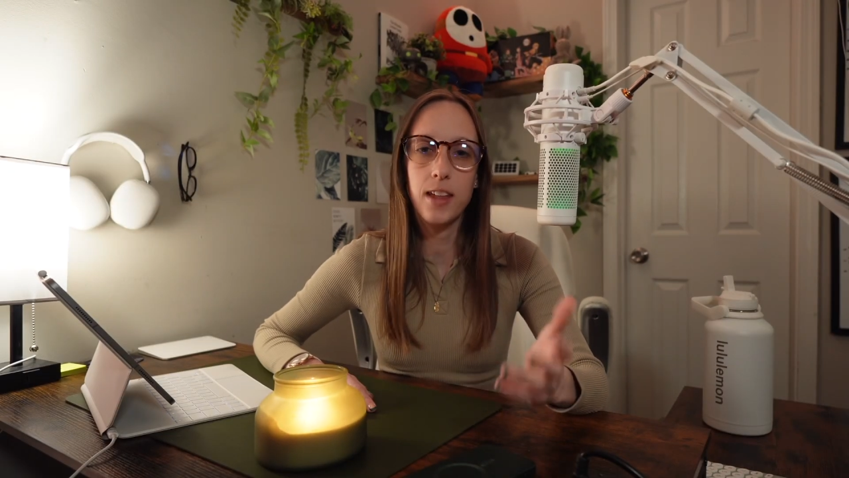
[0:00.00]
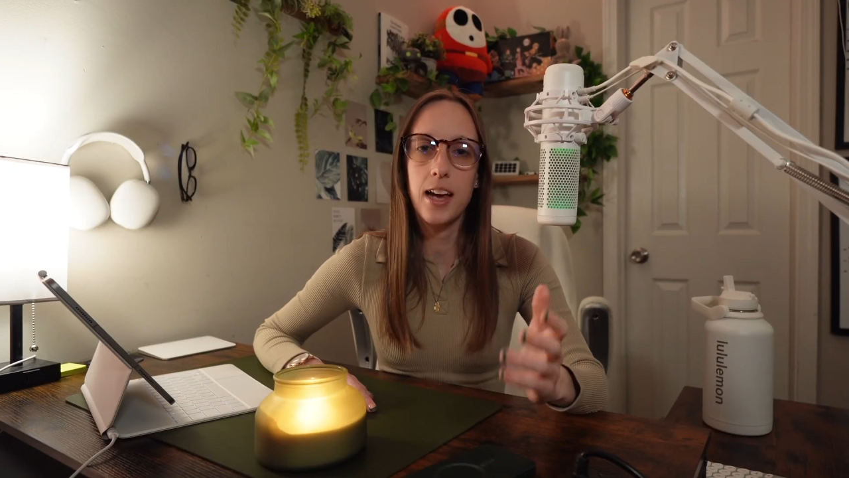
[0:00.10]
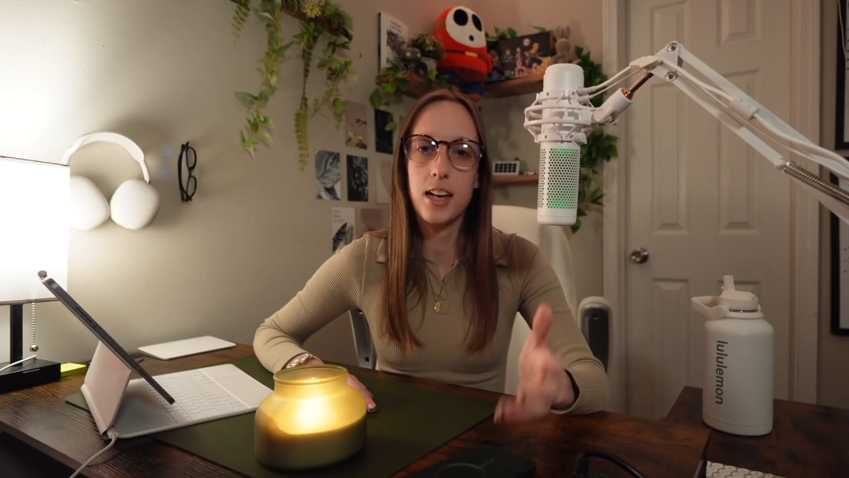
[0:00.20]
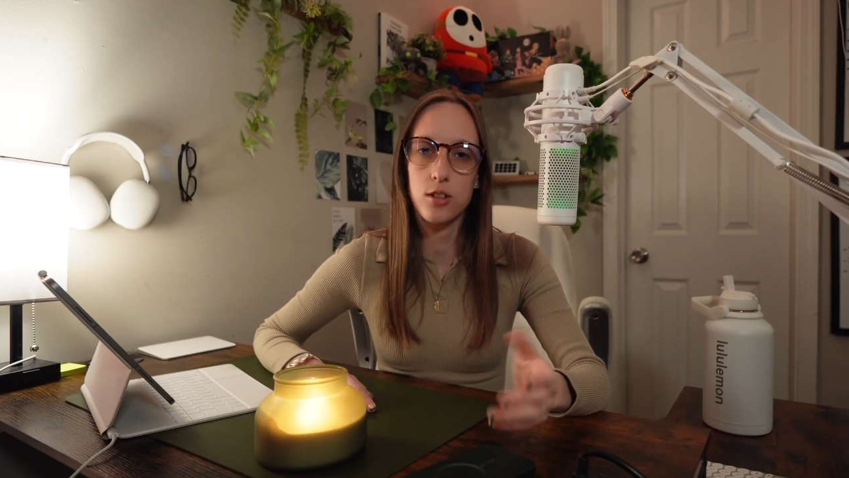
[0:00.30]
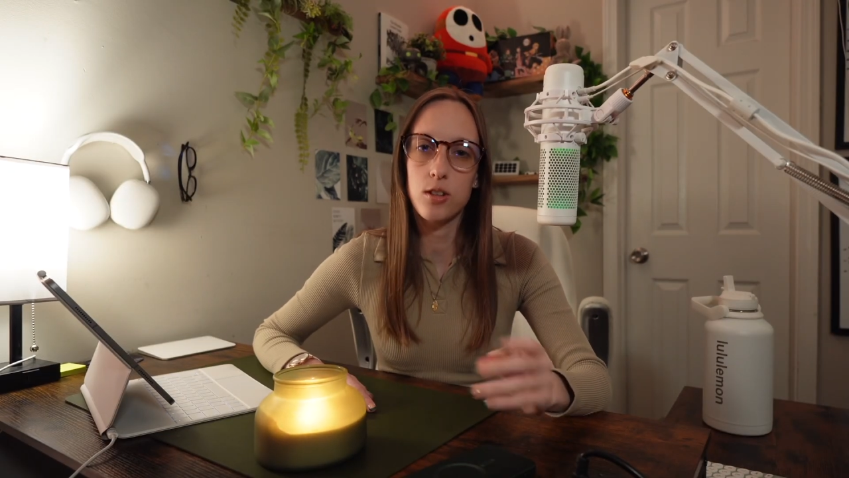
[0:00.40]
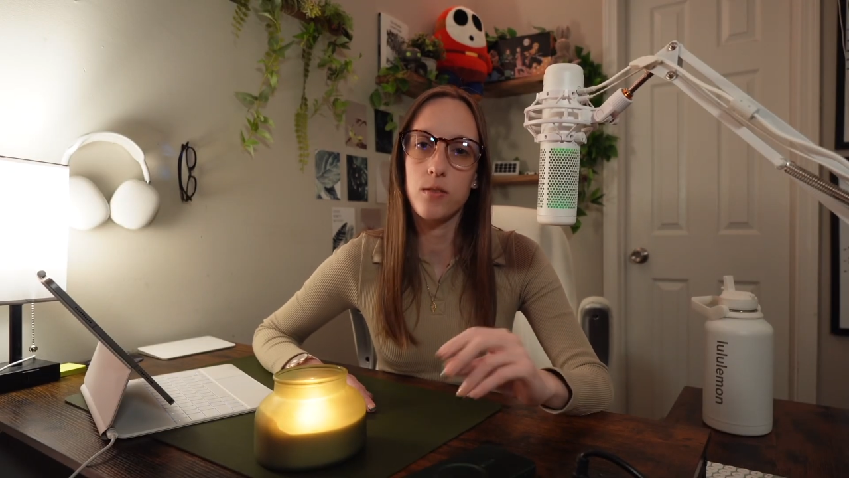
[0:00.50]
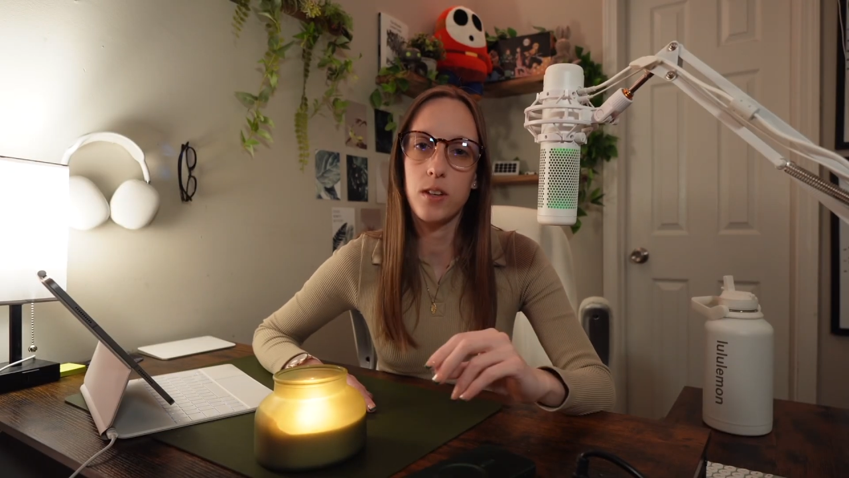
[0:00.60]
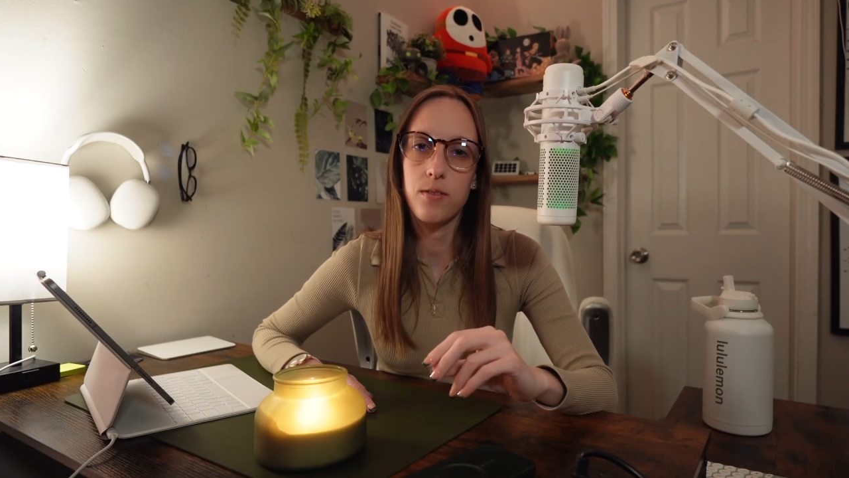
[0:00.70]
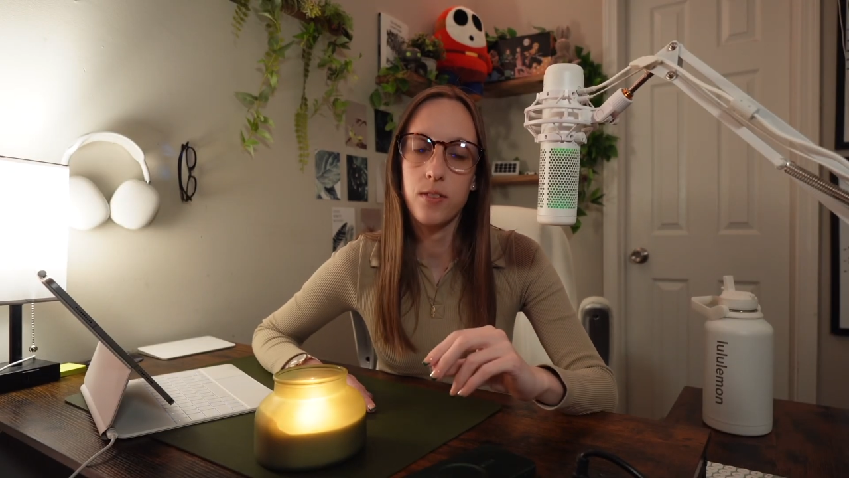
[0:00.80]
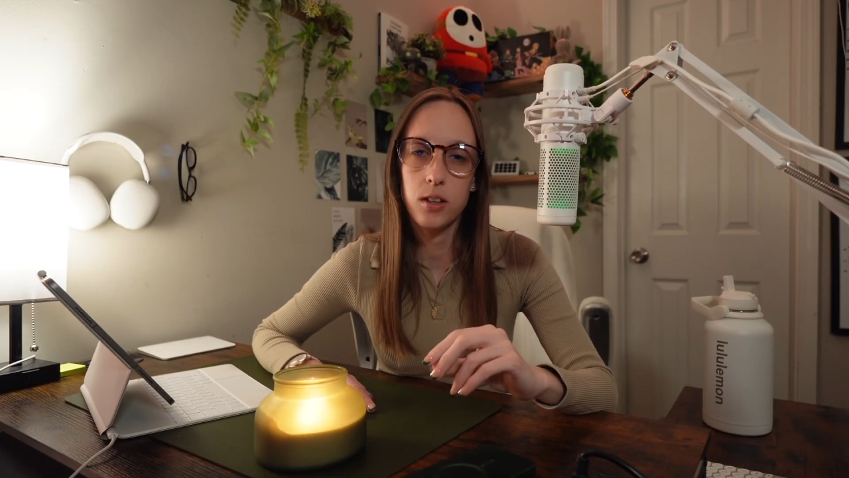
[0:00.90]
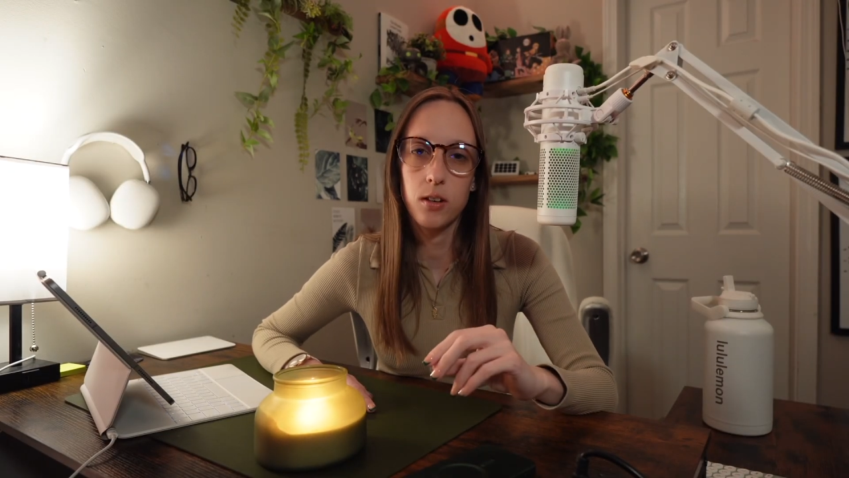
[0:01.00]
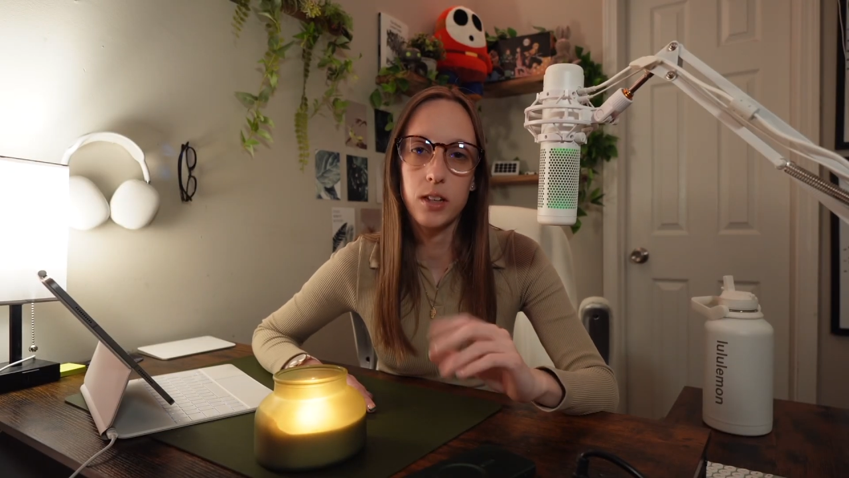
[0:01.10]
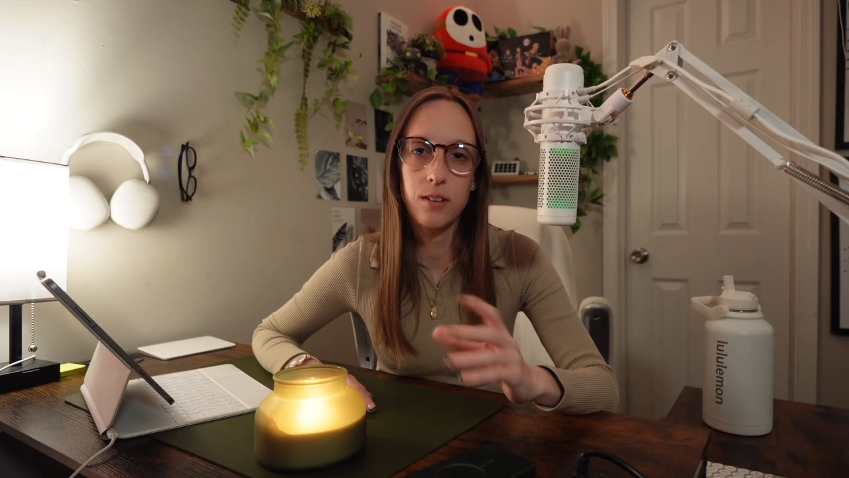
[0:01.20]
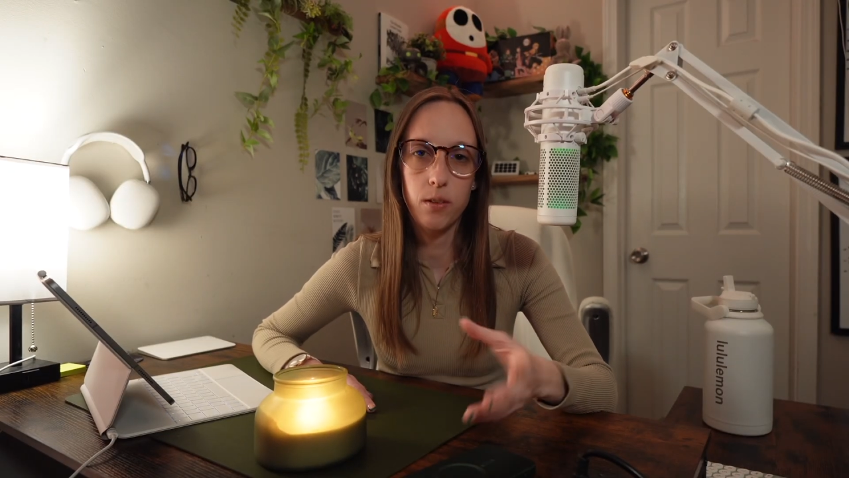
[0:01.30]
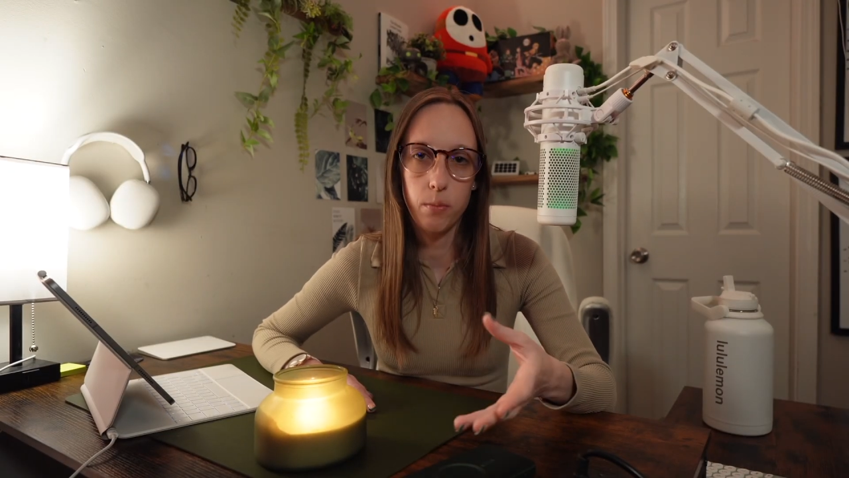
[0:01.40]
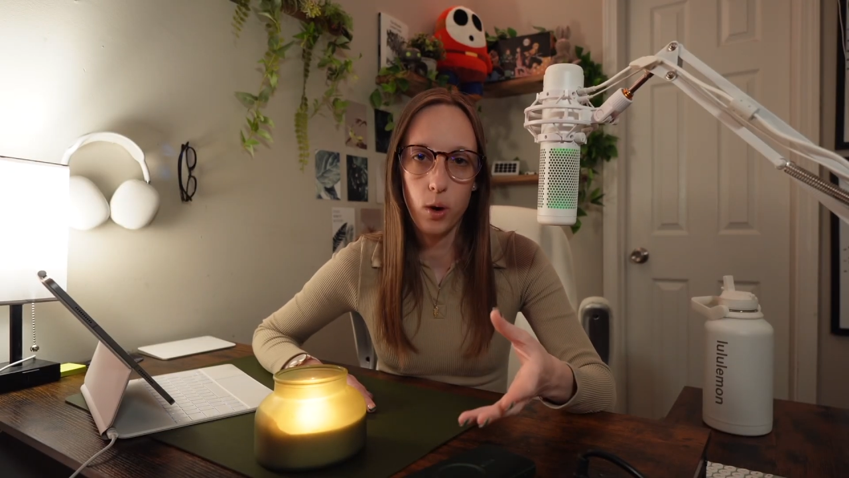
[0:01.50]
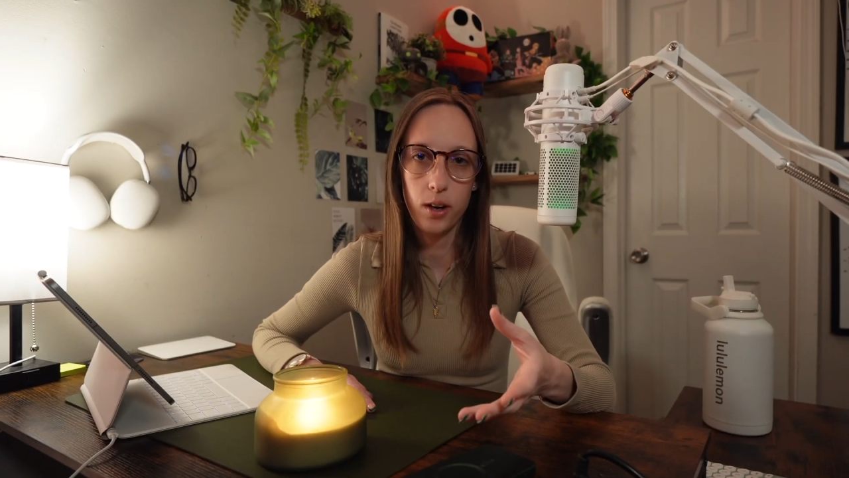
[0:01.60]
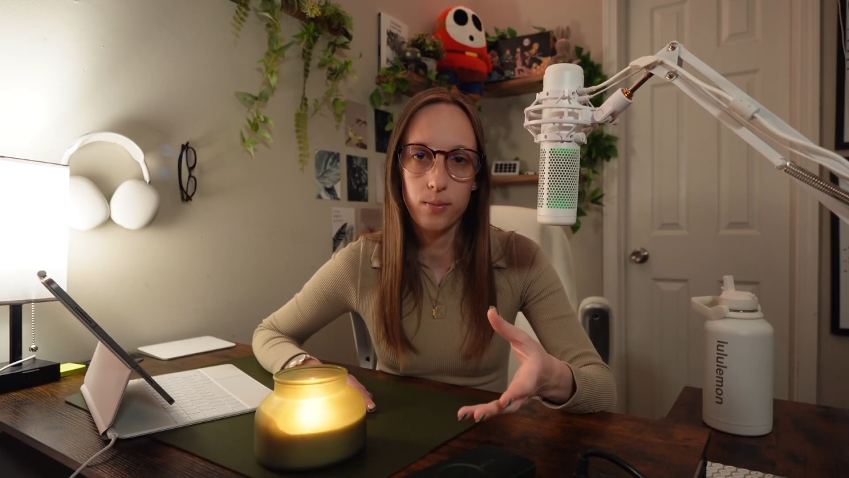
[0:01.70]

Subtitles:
that SUV feel even more.